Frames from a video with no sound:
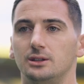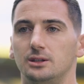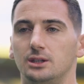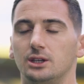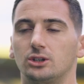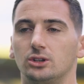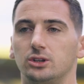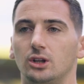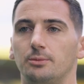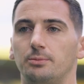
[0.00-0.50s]

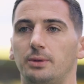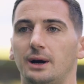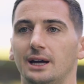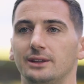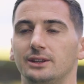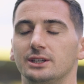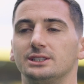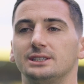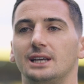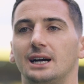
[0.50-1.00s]
the club
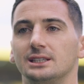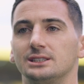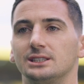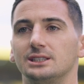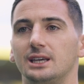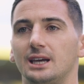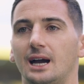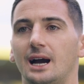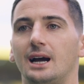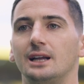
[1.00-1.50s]
had the stance
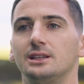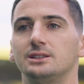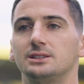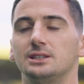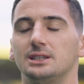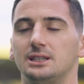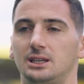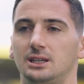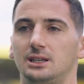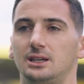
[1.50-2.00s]
that they had,
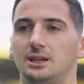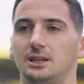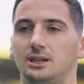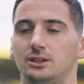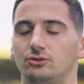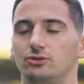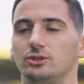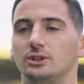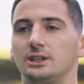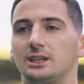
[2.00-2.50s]
and it, and
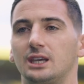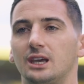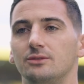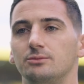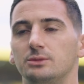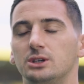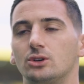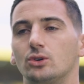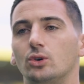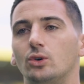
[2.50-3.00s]
it really gave
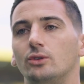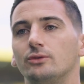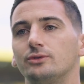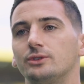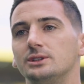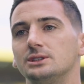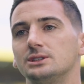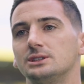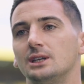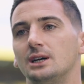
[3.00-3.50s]
me
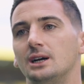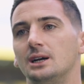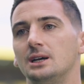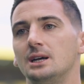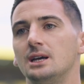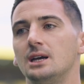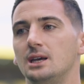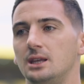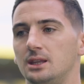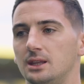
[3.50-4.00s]
confidence that,
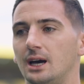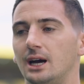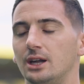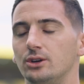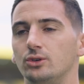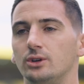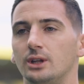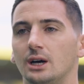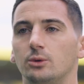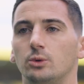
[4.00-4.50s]
that I
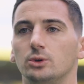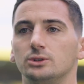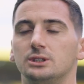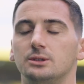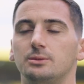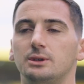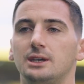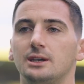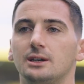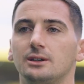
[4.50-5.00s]
knew that I want
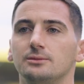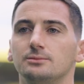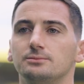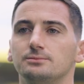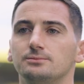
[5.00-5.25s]
to be here.